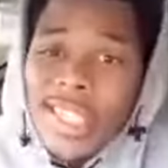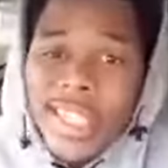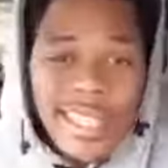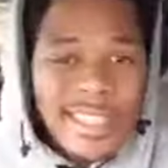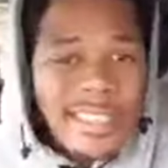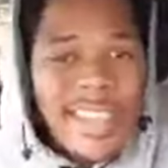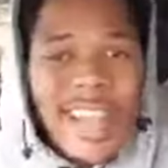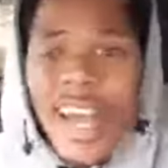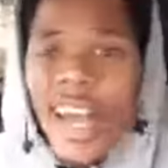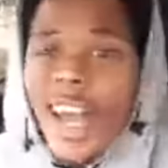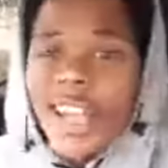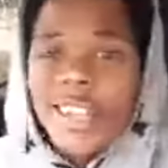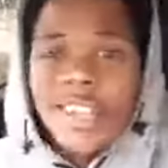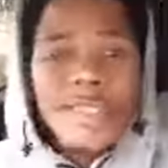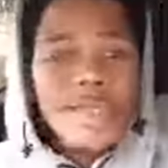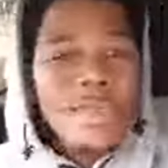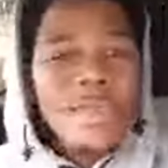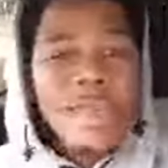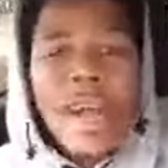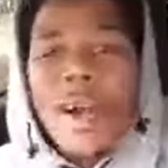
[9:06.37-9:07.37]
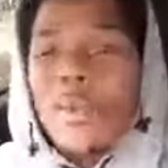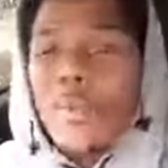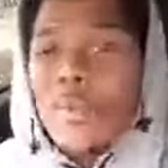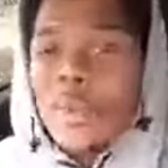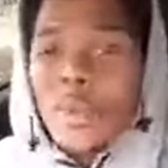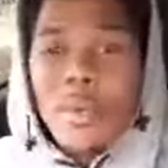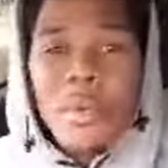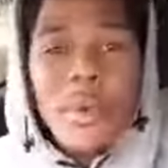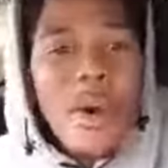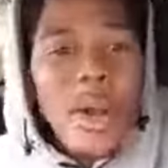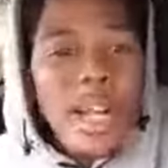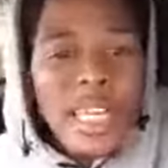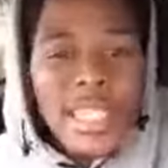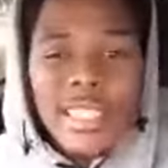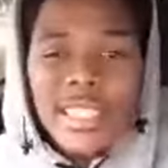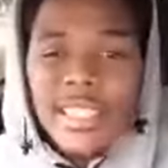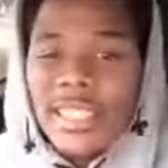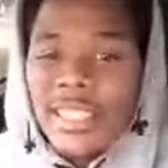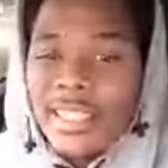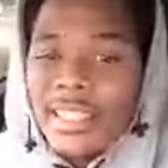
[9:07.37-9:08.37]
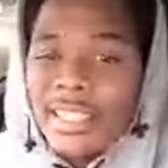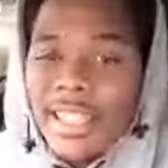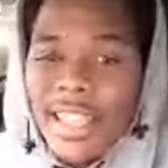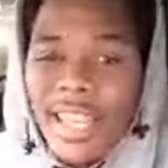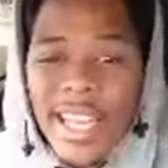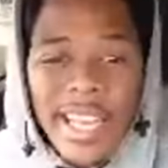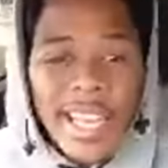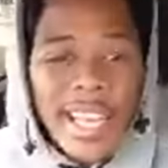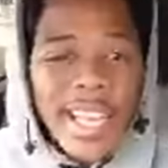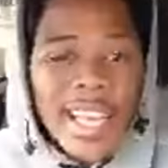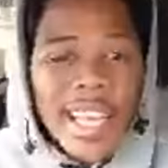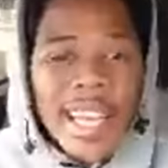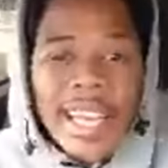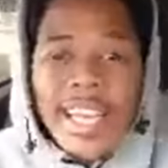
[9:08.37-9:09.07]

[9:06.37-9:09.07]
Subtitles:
because I do not want to walk into this thing